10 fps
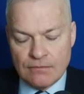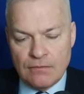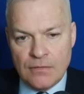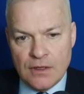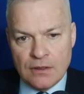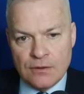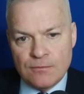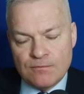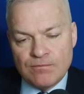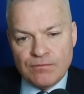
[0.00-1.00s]
No.
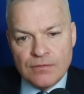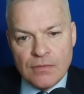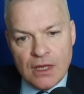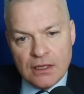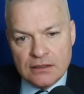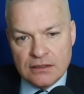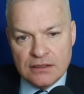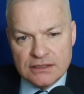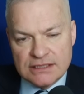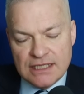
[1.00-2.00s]

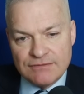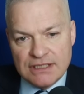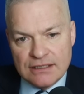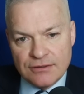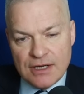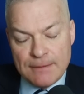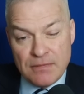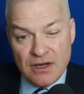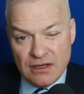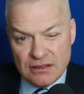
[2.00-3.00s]
Does it have an
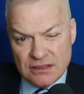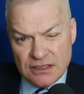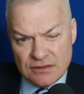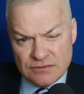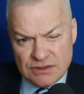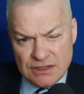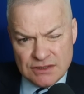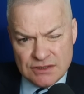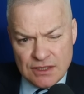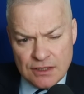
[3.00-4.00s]
anagram? I don't think
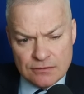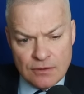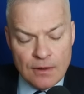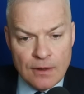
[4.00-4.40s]
so.